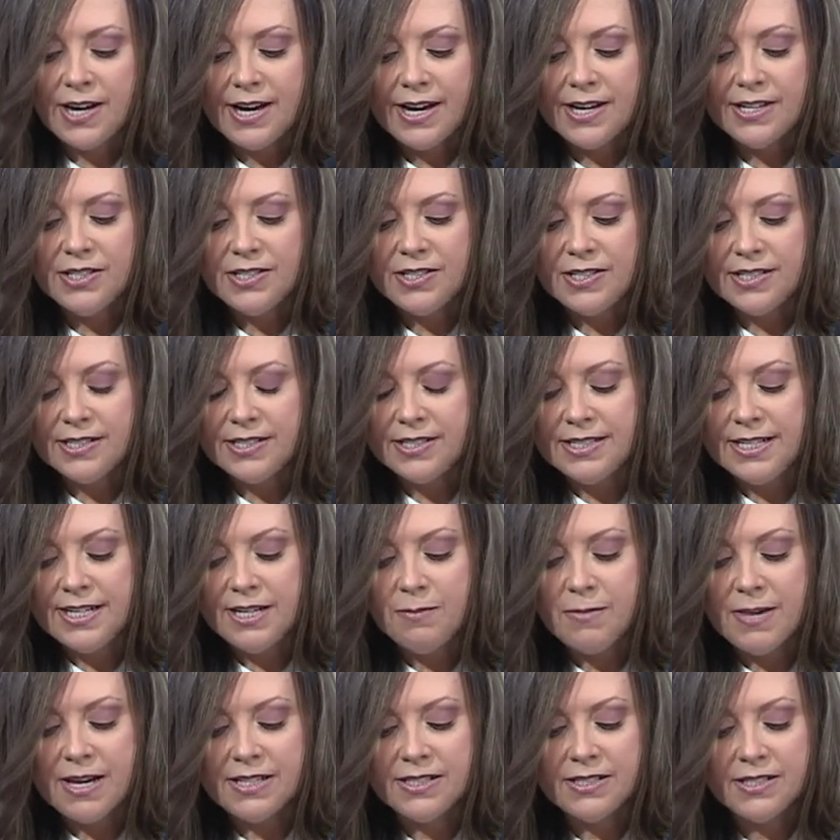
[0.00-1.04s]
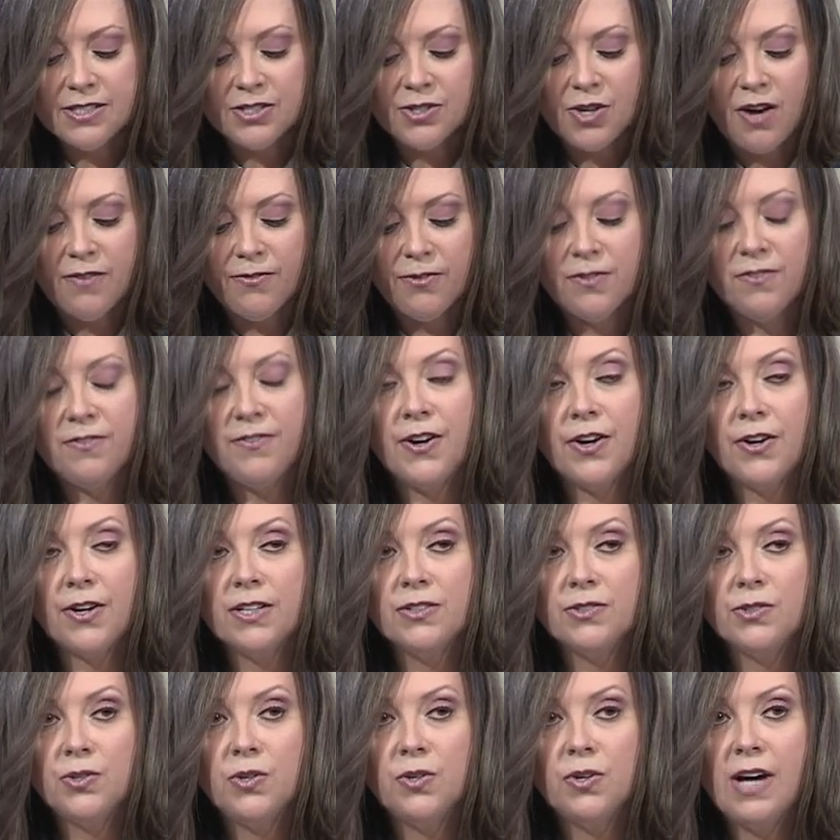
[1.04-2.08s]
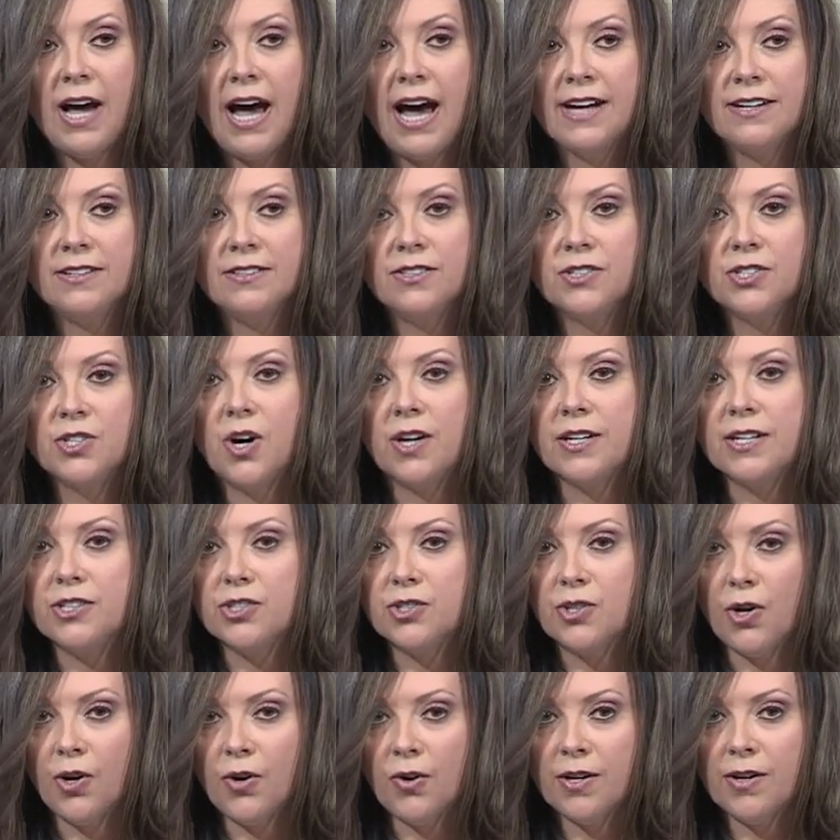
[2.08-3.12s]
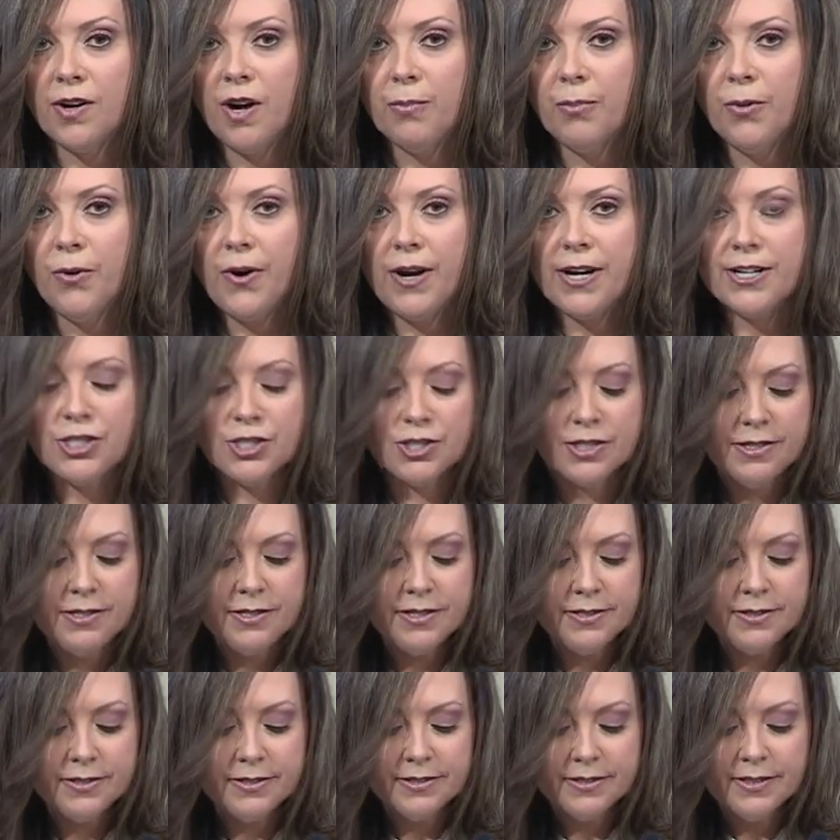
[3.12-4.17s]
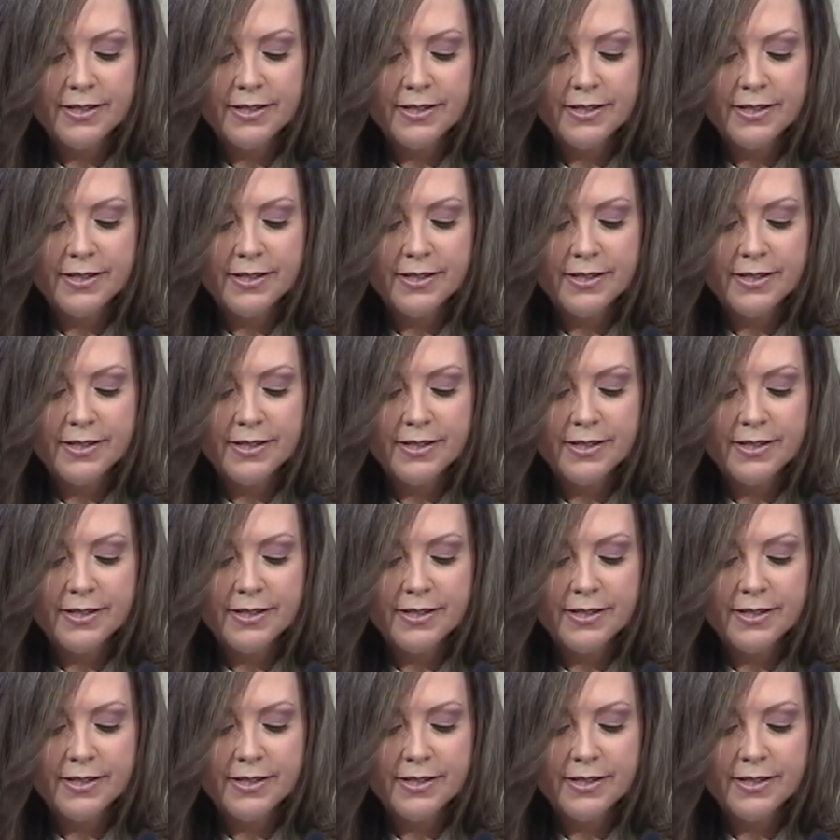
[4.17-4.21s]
us that CMS has offered very little guidance on its current operations,